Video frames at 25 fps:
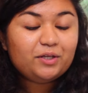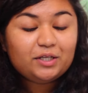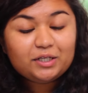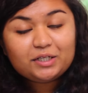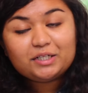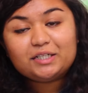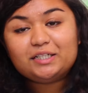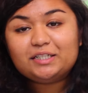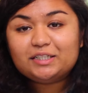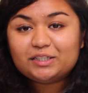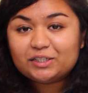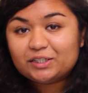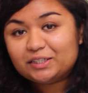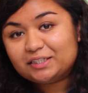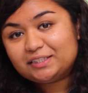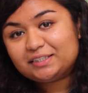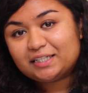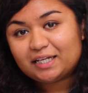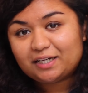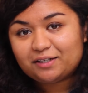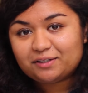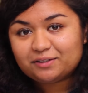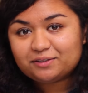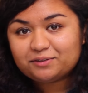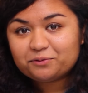you can
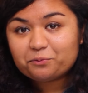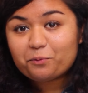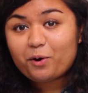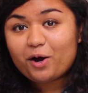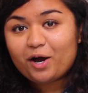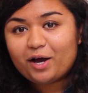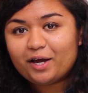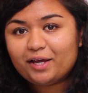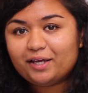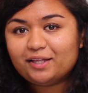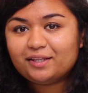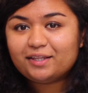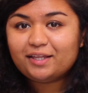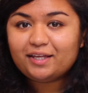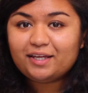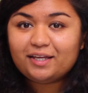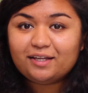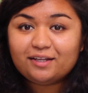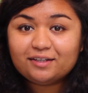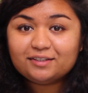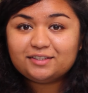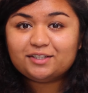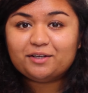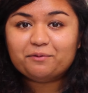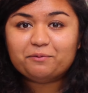understand why they
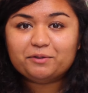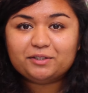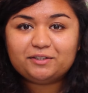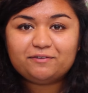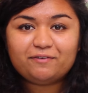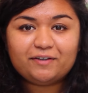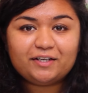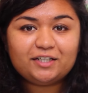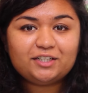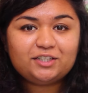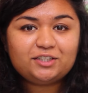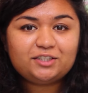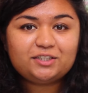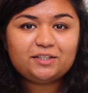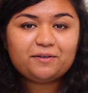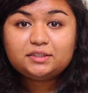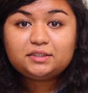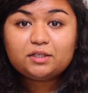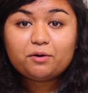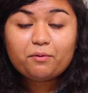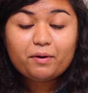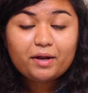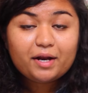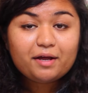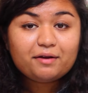eat so much fish.
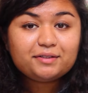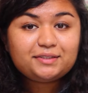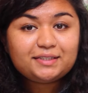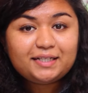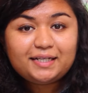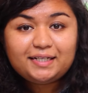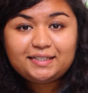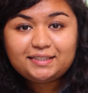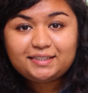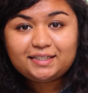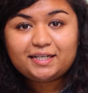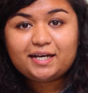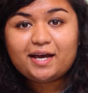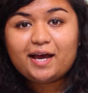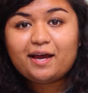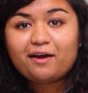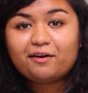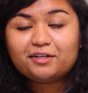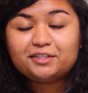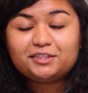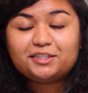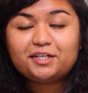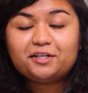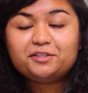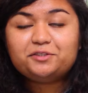So when I was in India, I
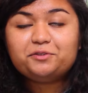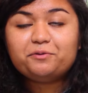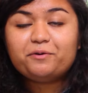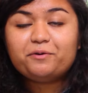got to go